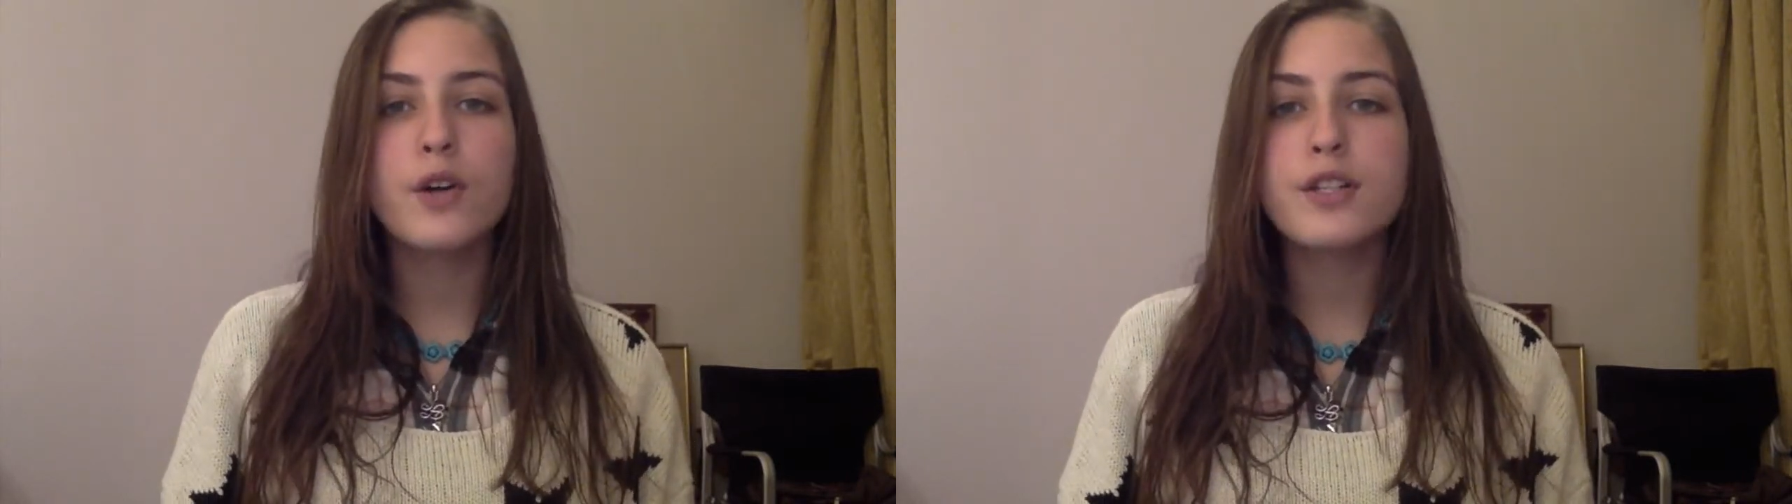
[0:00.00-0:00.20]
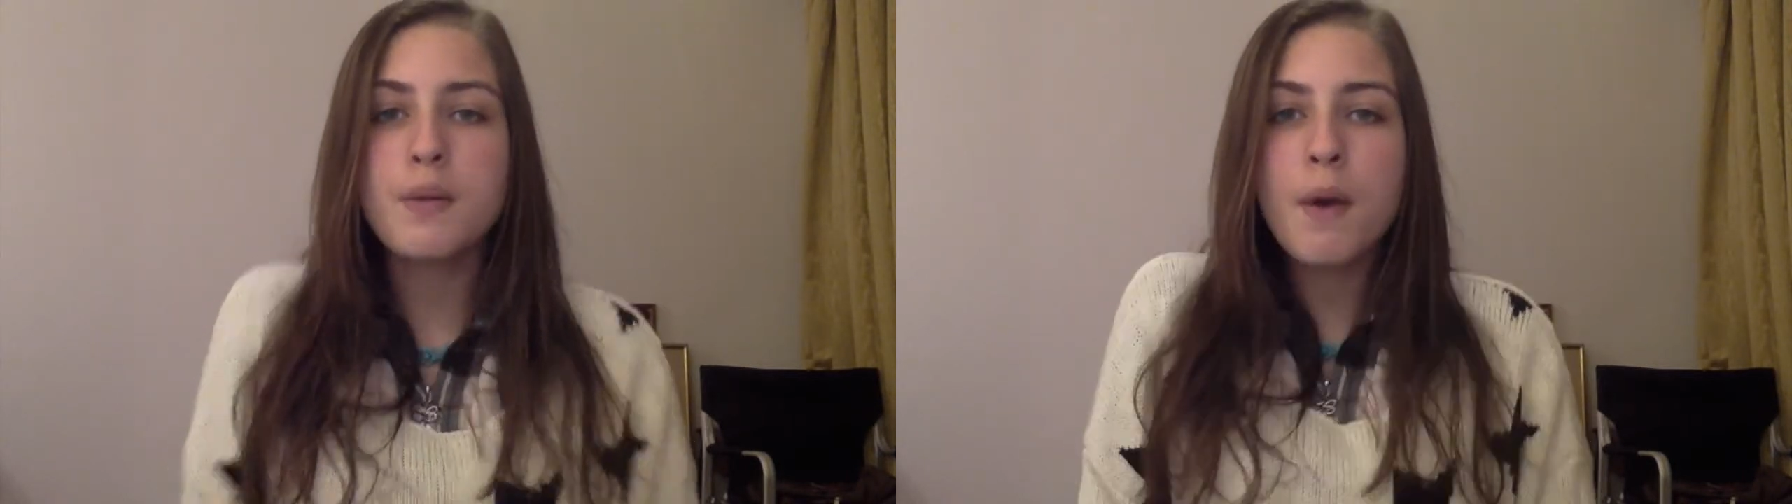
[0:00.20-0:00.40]

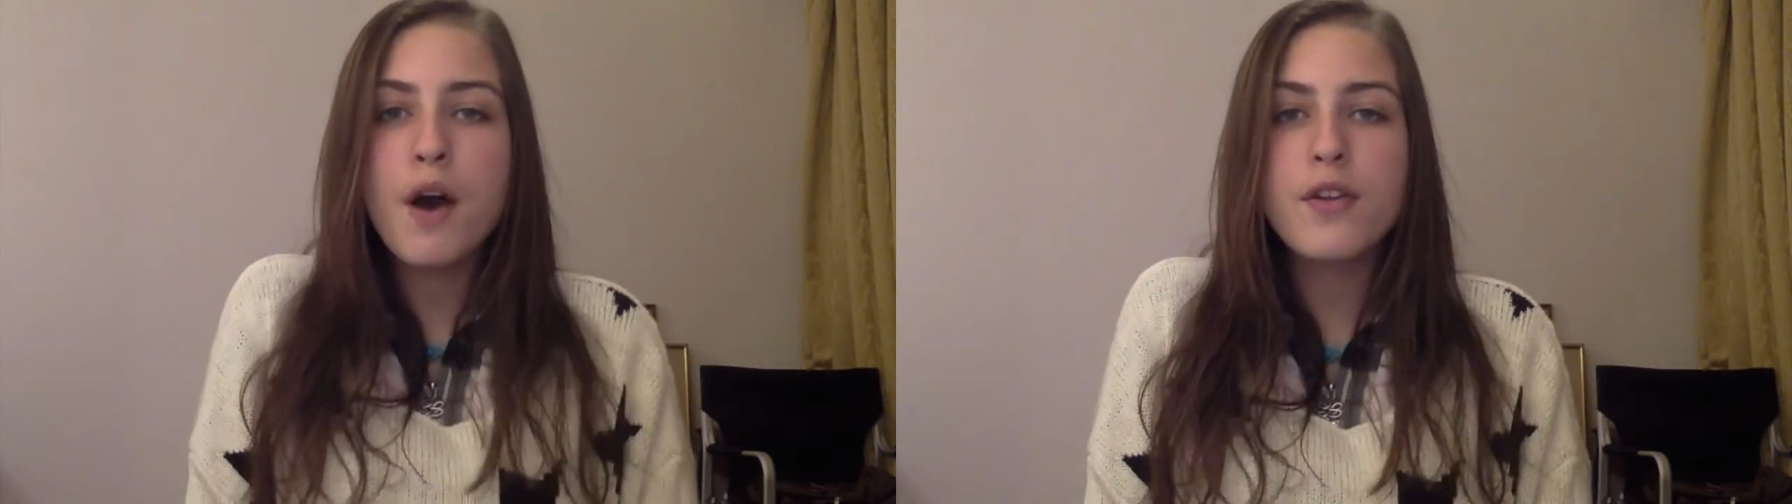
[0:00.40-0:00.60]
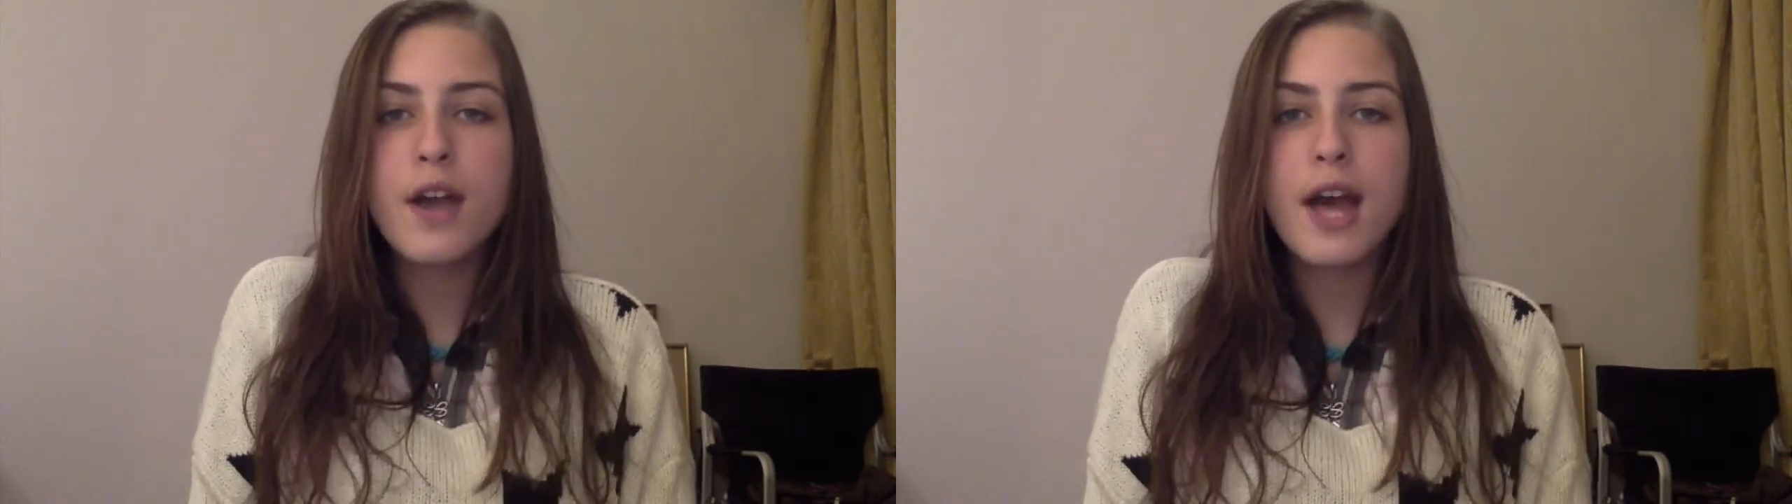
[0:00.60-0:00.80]
or some
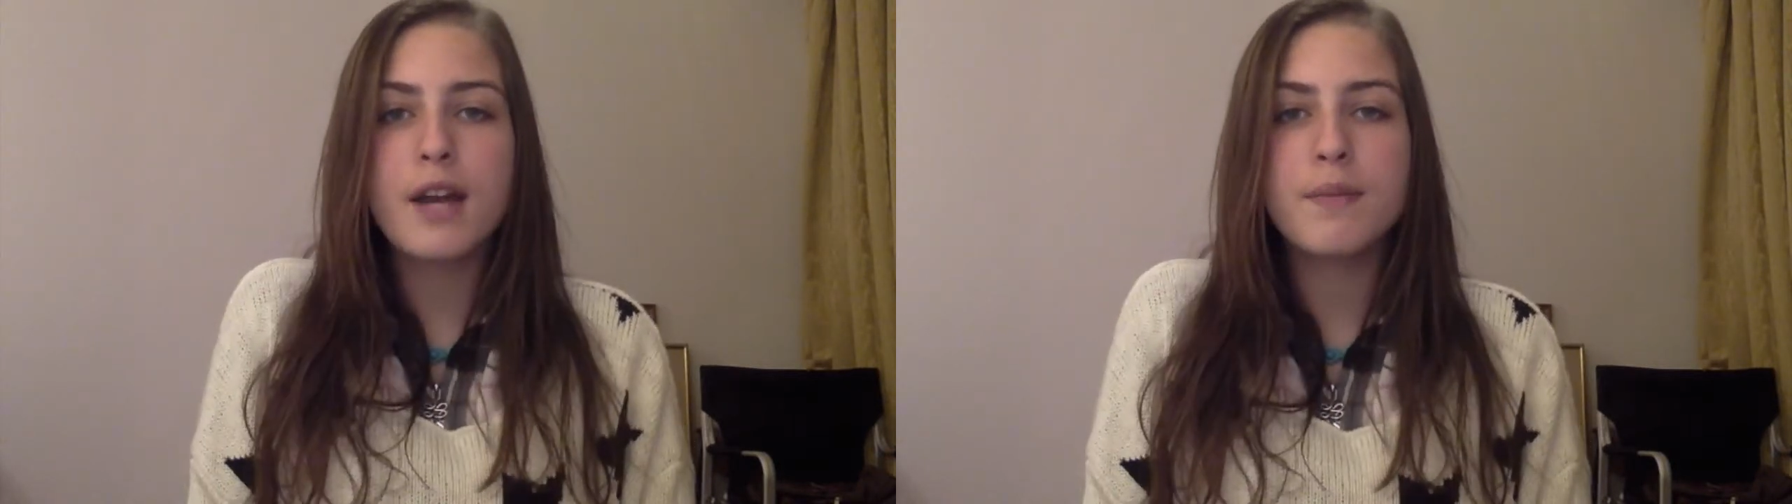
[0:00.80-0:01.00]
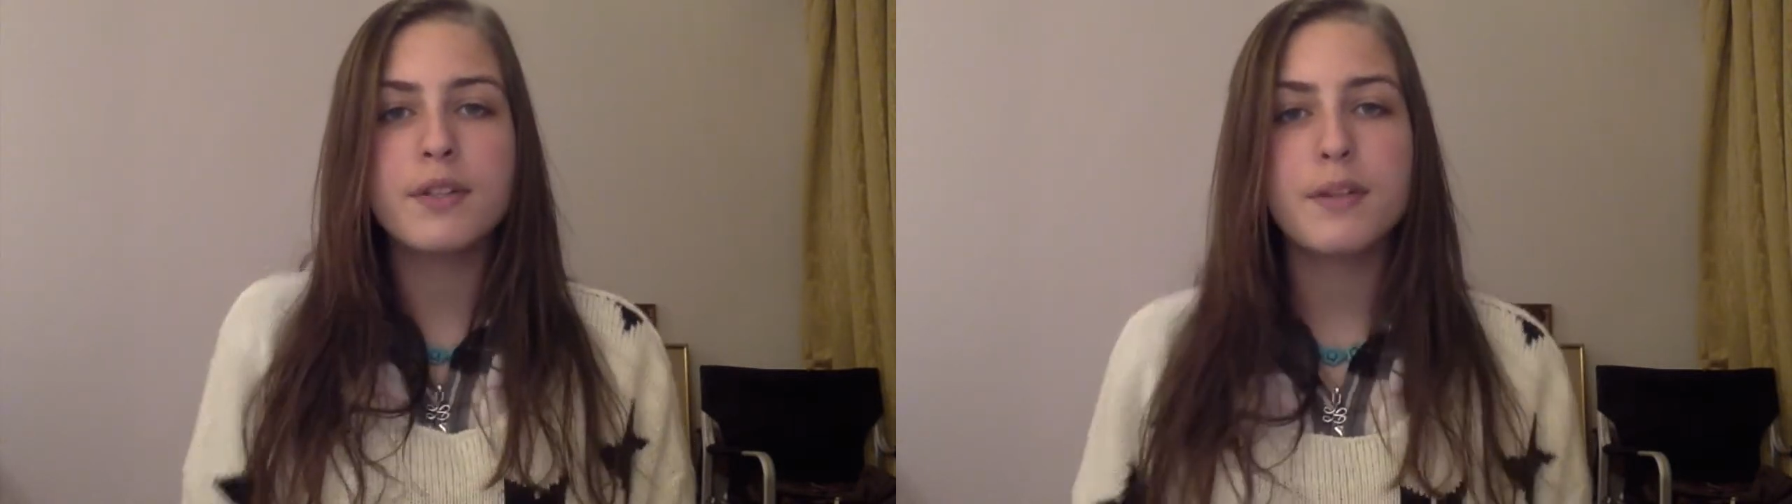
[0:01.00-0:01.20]
other
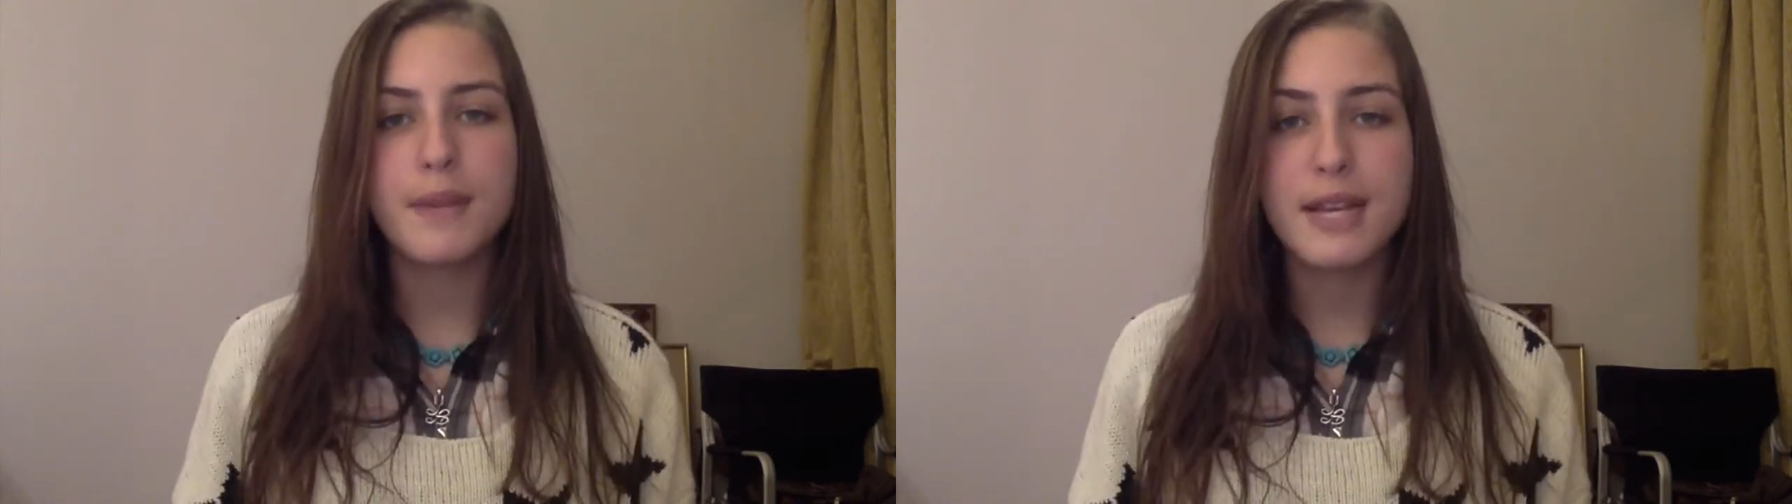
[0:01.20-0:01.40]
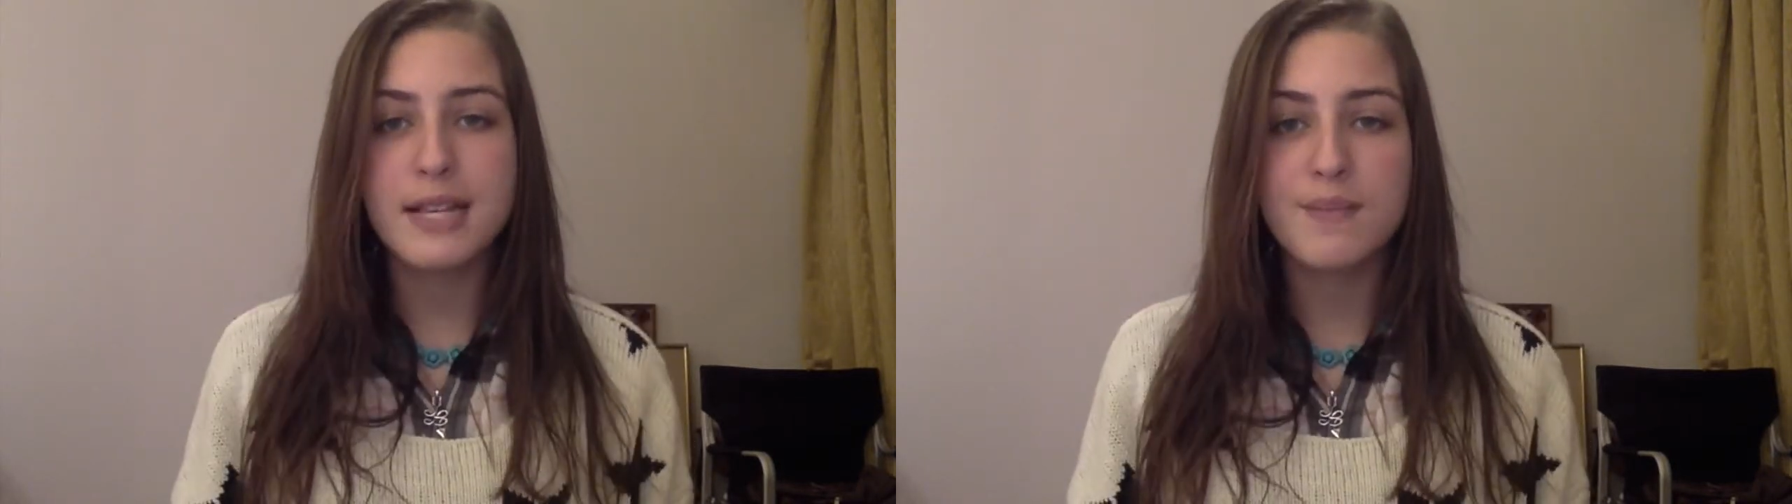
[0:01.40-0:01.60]
animal to
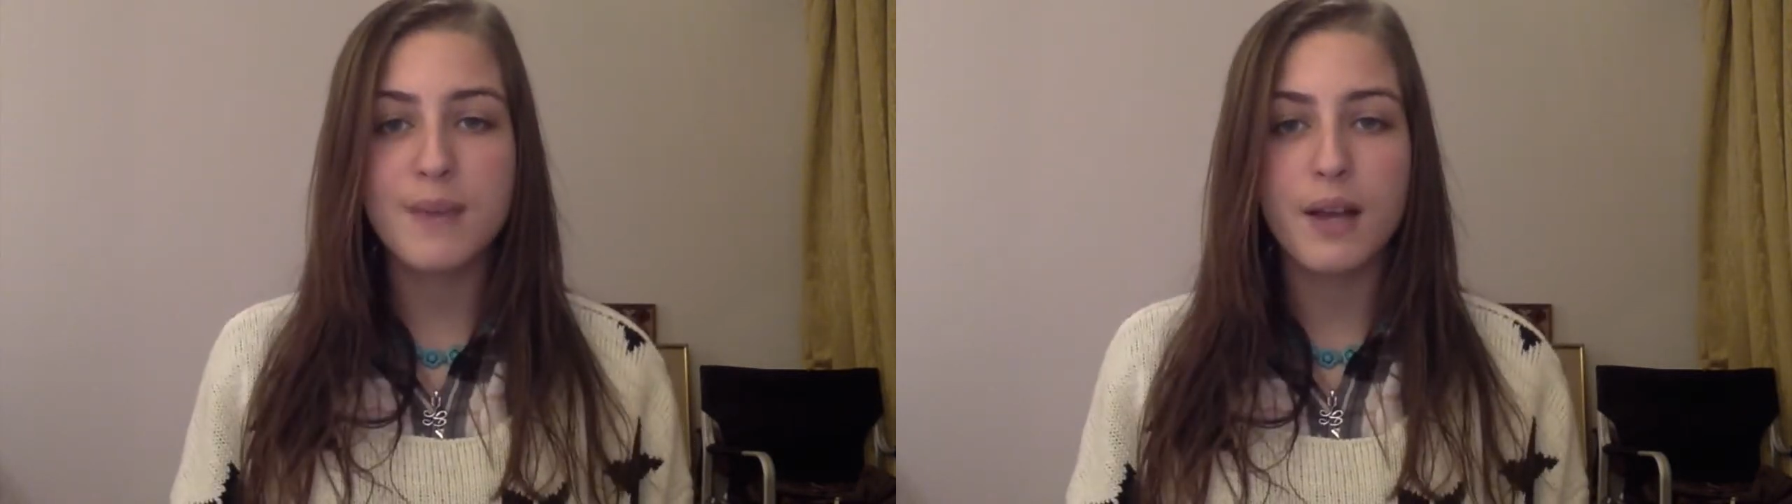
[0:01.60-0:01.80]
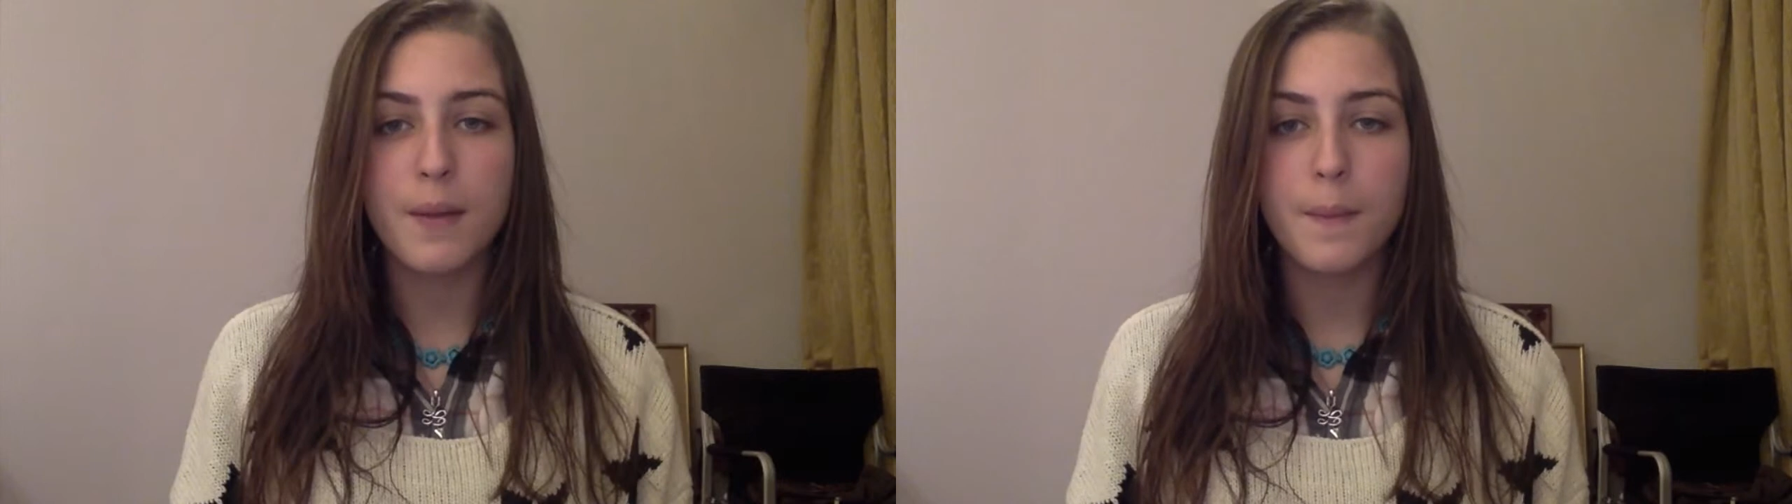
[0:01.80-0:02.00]
be his
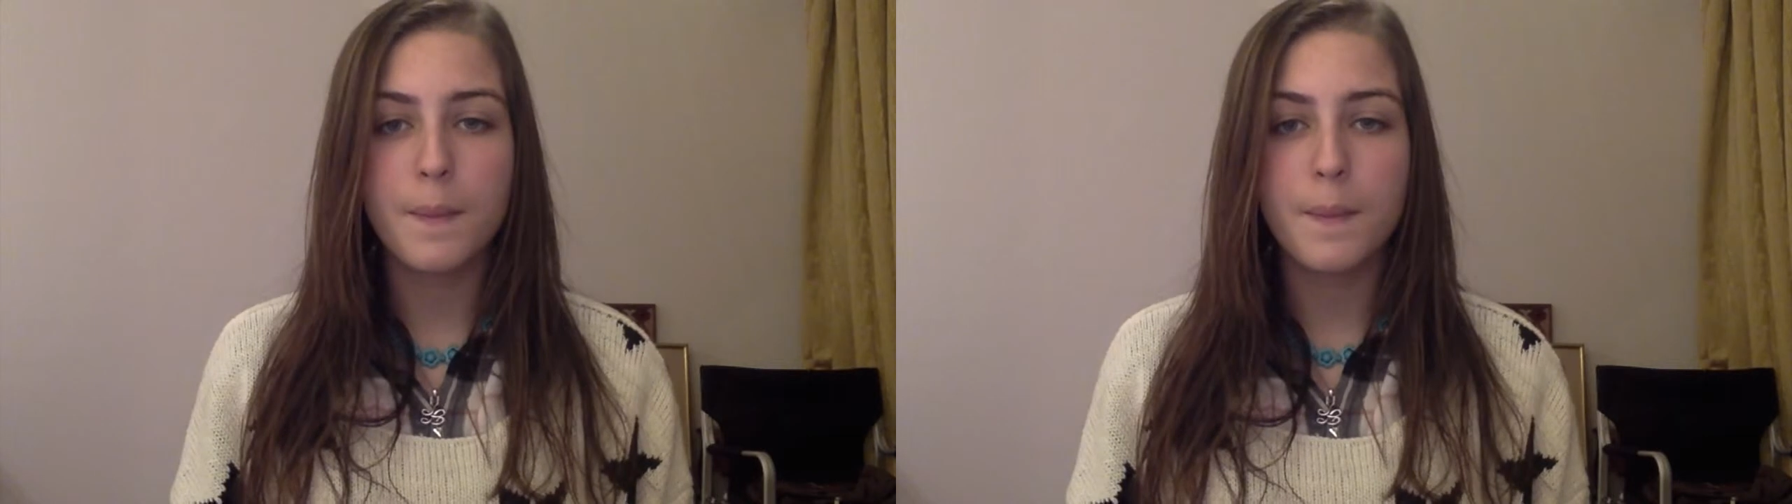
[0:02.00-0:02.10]
meal.